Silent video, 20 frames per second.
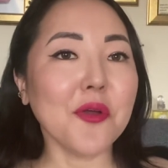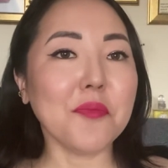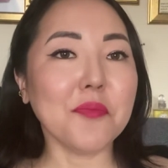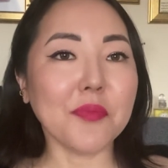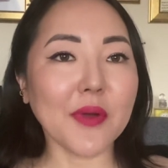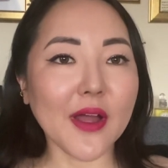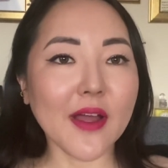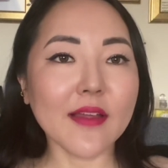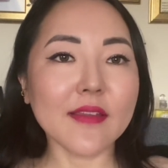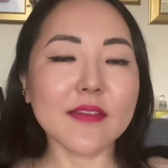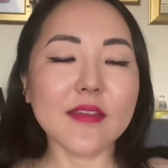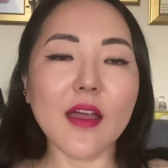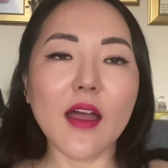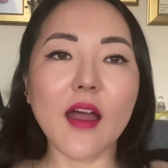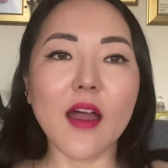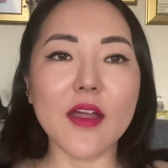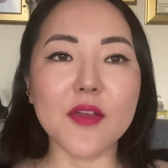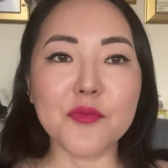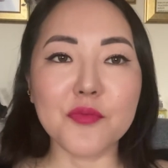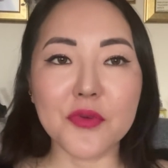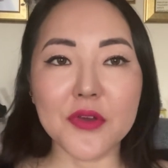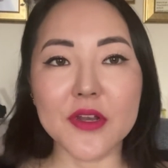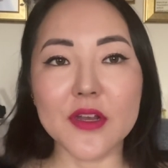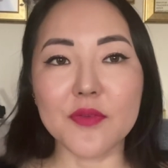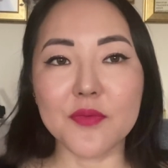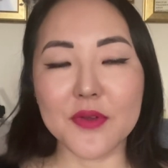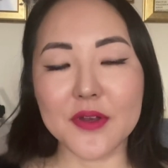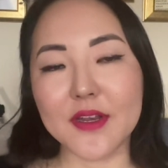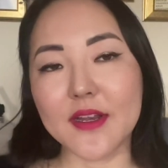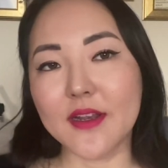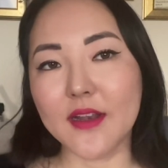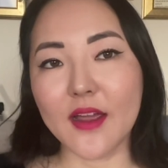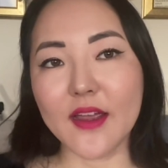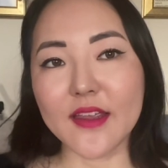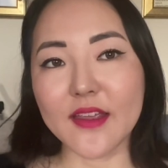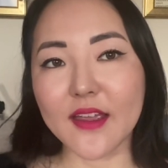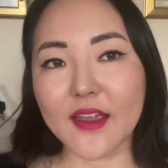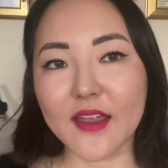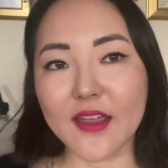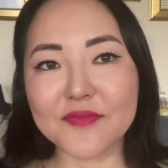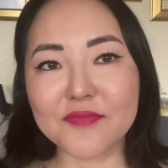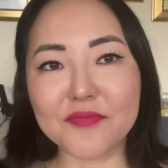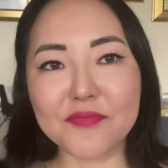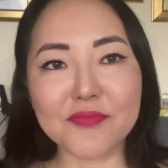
but I really, really like it.